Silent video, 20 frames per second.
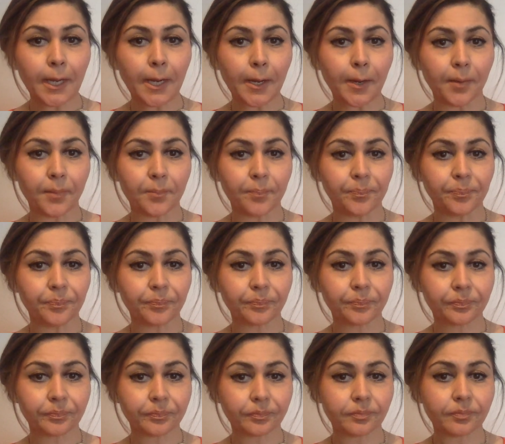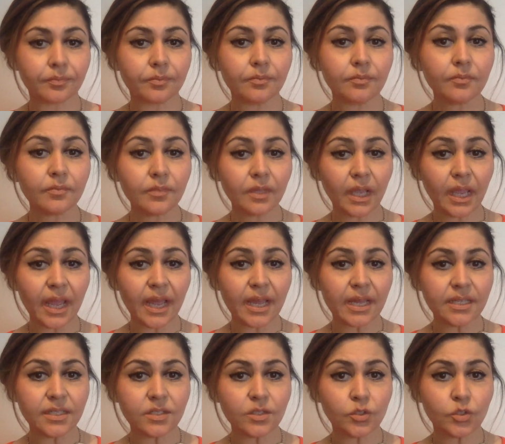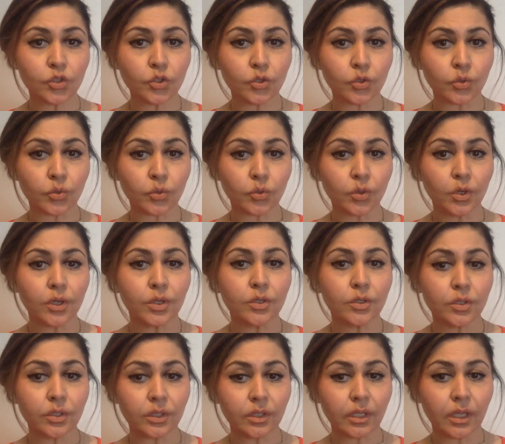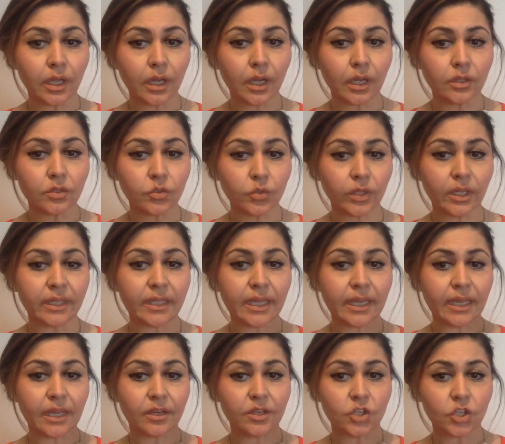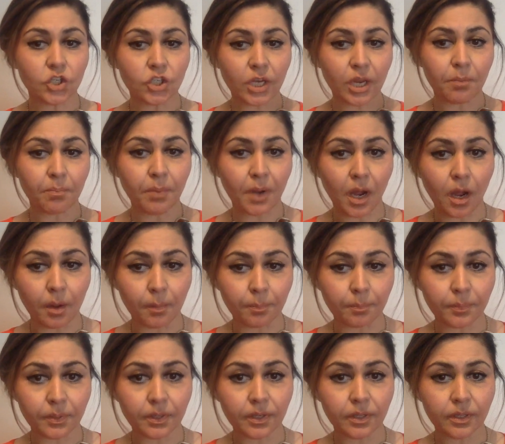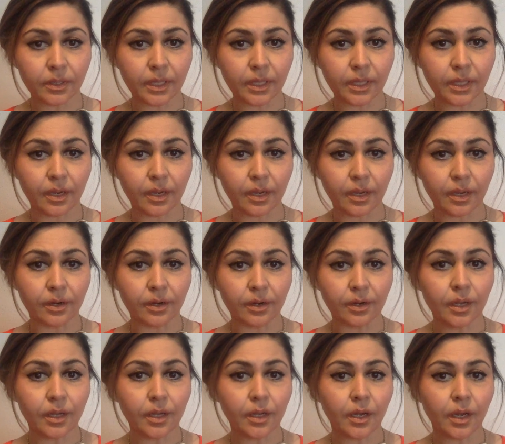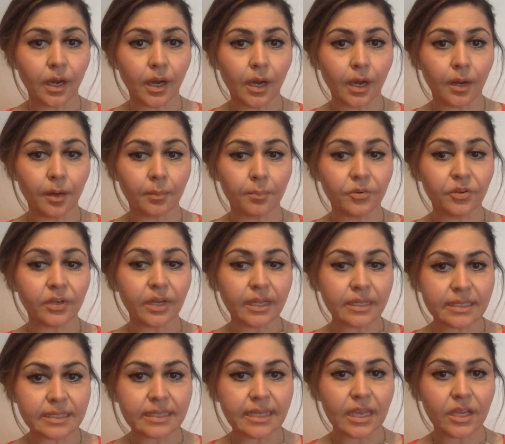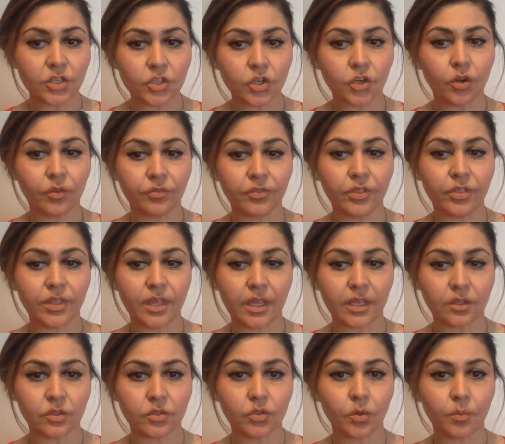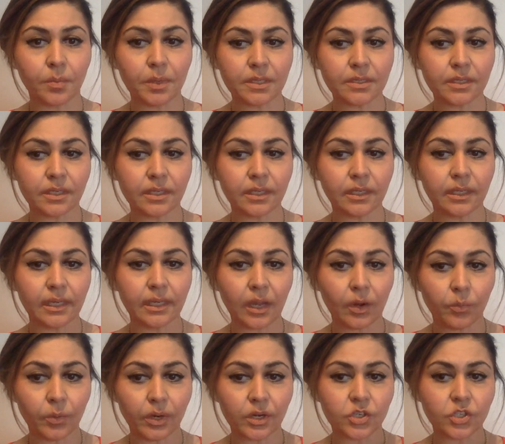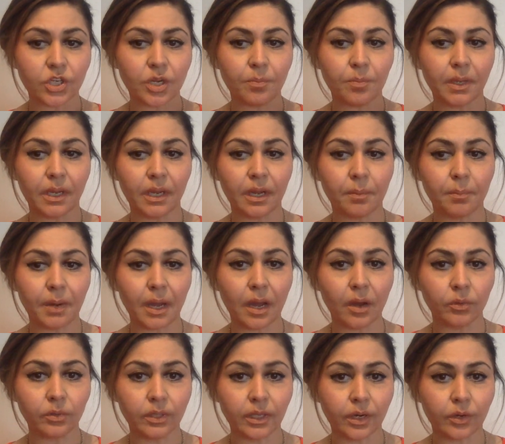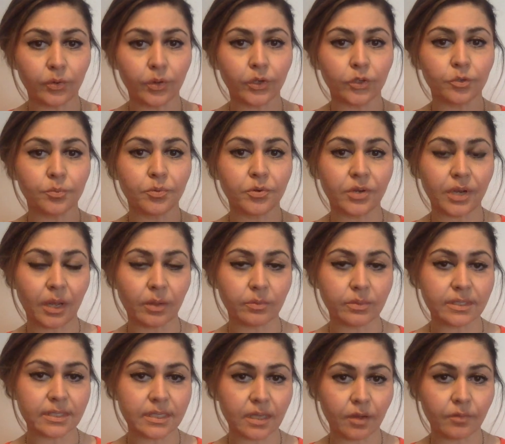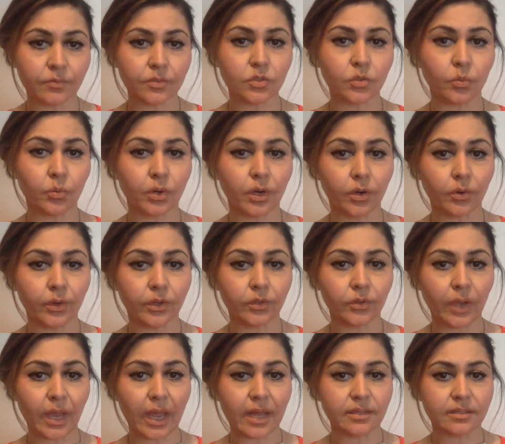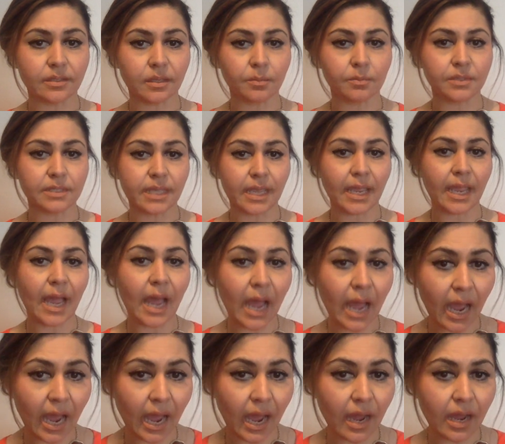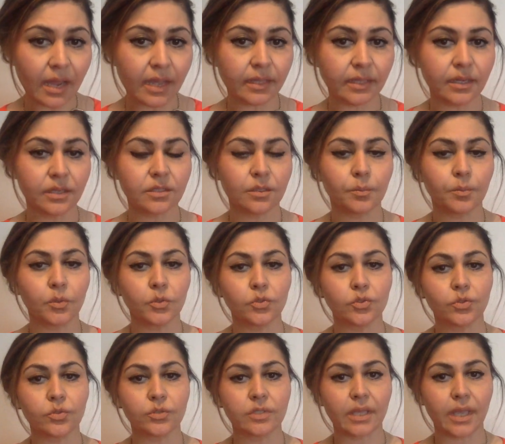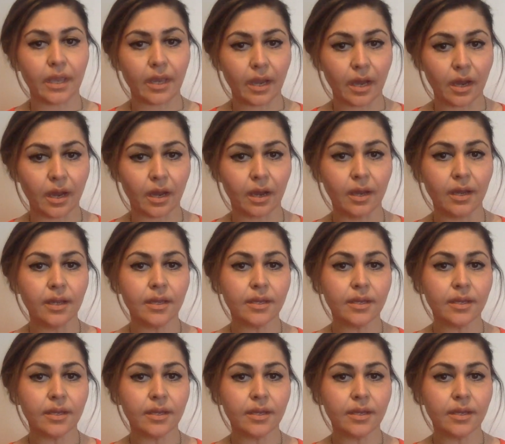um, as to so that they can shape up their pronunciation of the things. So basically, now we're shaping up how they are going to pronounce stuff. So we're going to ask them say ah, and they're supposed to say ah.